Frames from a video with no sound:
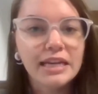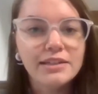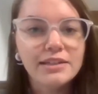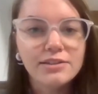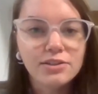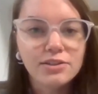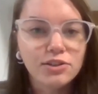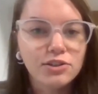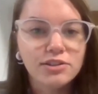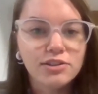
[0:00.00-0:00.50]
He
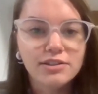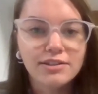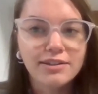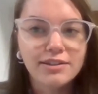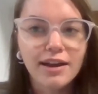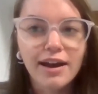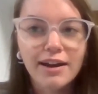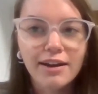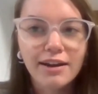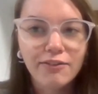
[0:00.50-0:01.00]
is just
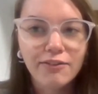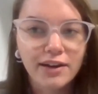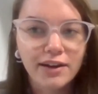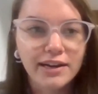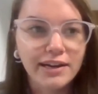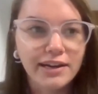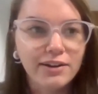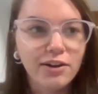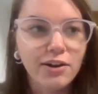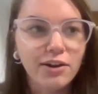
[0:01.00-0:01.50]
not
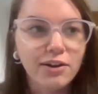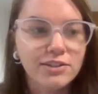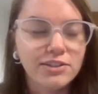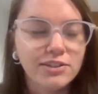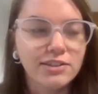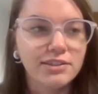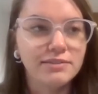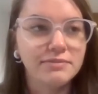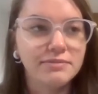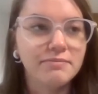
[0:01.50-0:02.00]
afraid at all
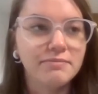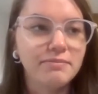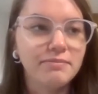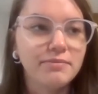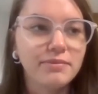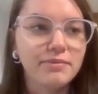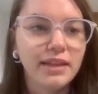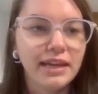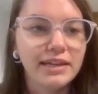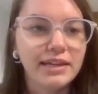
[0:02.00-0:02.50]
to
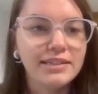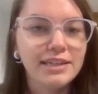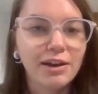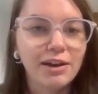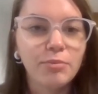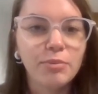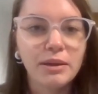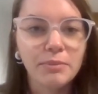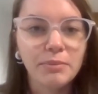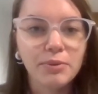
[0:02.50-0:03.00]
like
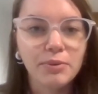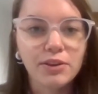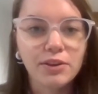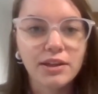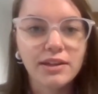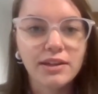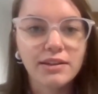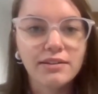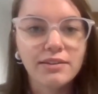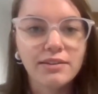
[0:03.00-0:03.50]
tell people
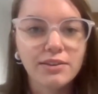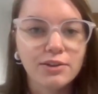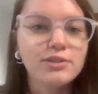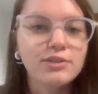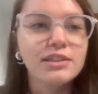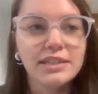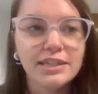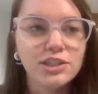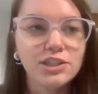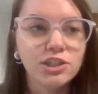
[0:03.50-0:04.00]
that
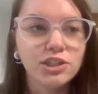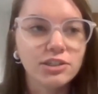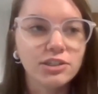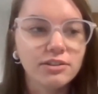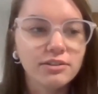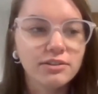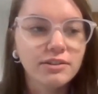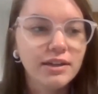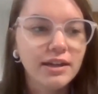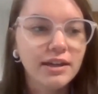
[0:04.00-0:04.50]
there's an
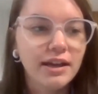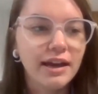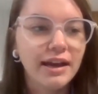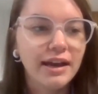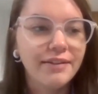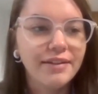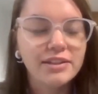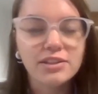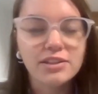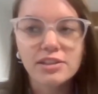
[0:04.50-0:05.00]
issue.
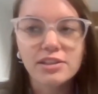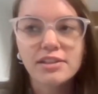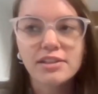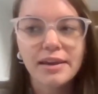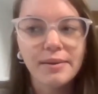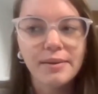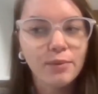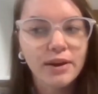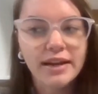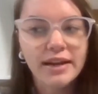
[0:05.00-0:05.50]
And that's the
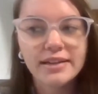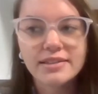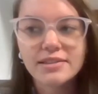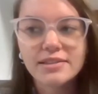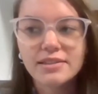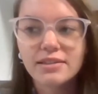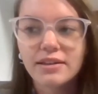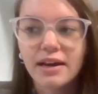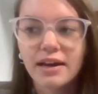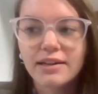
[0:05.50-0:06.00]
same way
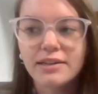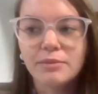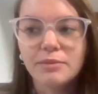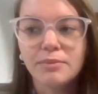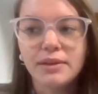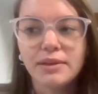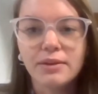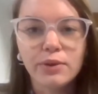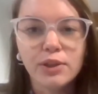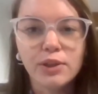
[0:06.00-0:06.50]
it's gotten to
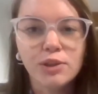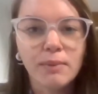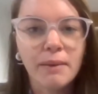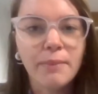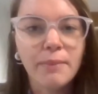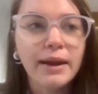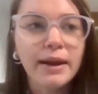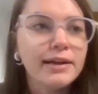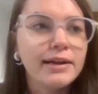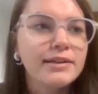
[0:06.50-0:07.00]
be with my
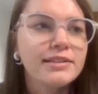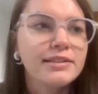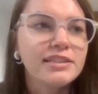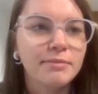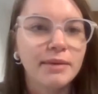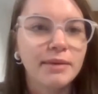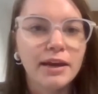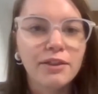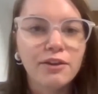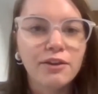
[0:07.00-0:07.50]
parents
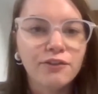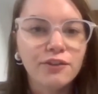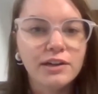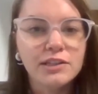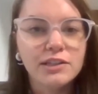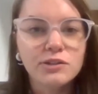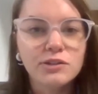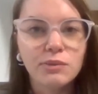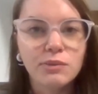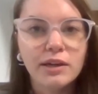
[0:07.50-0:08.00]
and my other
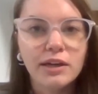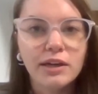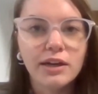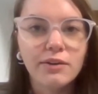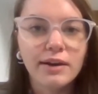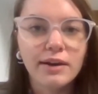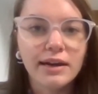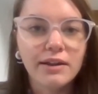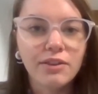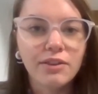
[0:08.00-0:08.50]
friends. When we
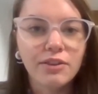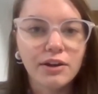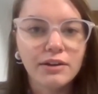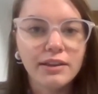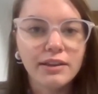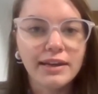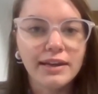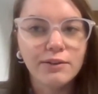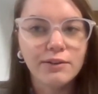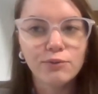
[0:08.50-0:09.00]
go out,
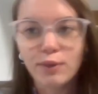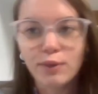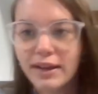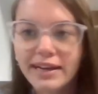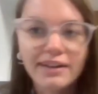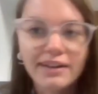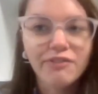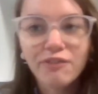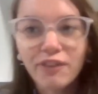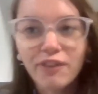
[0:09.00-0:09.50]
they're like
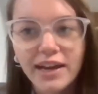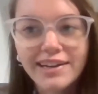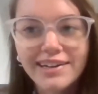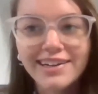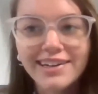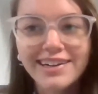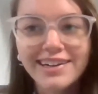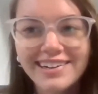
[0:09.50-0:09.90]
ready to fight.